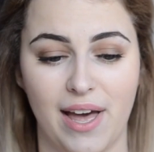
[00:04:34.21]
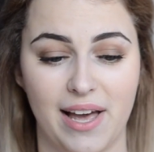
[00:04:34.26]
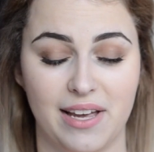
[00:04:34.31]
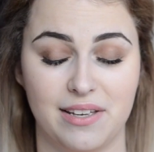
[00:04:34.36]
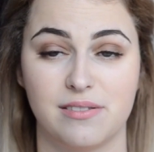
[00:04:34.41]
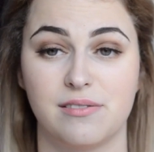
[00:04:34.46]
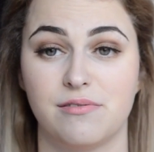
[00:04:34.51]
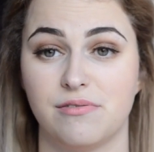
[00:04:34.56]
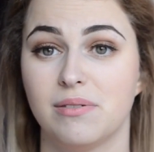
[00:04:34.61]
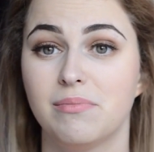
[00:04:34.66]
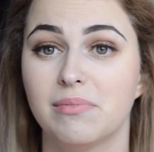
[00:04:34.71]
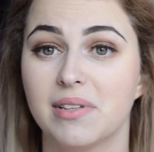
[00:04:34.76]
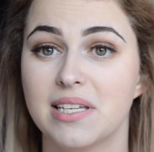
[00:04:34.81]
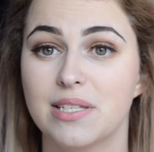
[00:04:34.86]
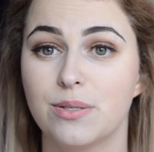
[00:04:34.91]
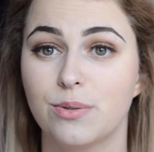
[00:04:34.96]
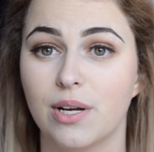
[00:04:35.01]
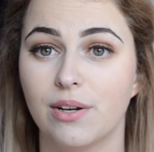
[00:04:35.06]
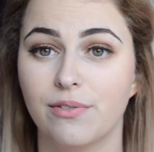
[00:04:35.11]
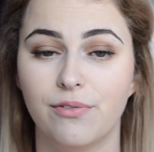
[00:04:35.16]
extremely
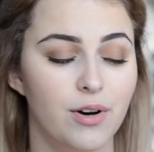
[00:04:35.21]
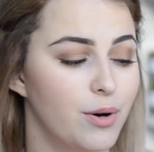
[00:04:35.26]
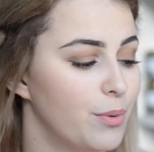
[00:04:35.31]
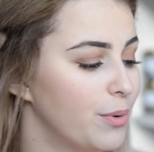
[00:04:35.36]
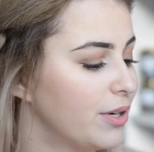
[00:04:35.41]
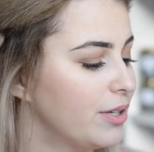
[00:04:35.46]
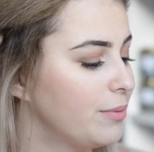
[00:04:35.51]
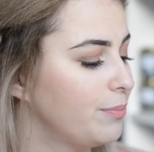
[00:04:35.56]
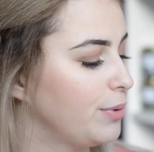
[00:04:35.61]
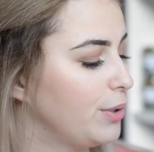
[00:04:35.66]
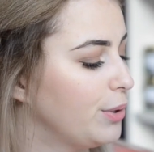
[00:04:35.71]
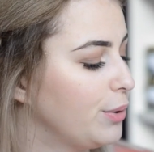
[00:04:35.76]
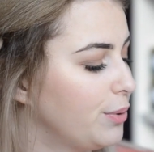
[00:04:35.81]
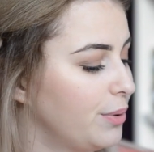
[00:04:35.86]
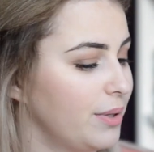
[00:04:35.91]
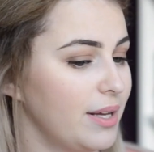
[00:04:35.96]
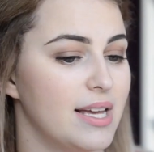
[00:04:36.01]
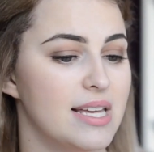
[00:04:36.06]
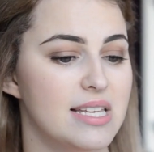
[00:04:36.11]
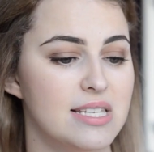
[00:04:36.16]
straightforward.
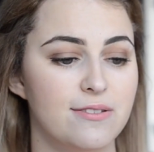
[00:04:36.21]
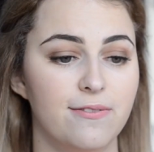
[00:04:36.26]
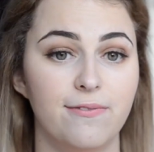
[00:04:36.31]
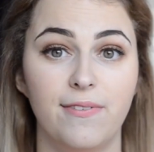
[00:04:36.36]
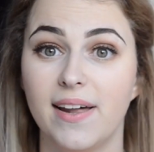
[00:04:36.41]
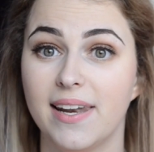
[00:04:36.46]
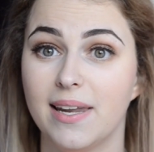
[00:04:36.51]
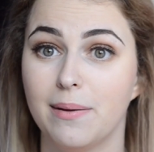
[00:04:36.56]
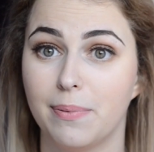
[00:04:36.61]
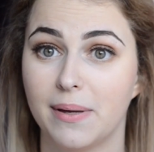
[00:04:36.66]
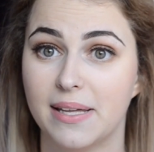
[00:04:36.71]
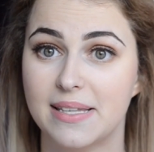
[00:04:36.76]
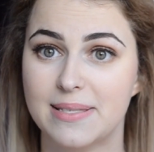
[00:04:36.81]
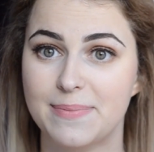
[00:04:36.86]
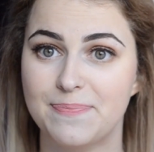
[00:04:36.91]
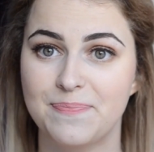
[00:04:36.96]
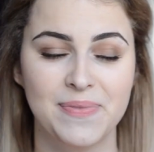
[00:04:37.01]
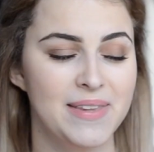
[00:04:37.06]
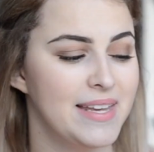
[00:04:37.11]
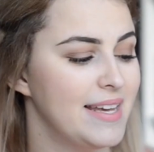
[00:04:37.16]
Blue is funny bits.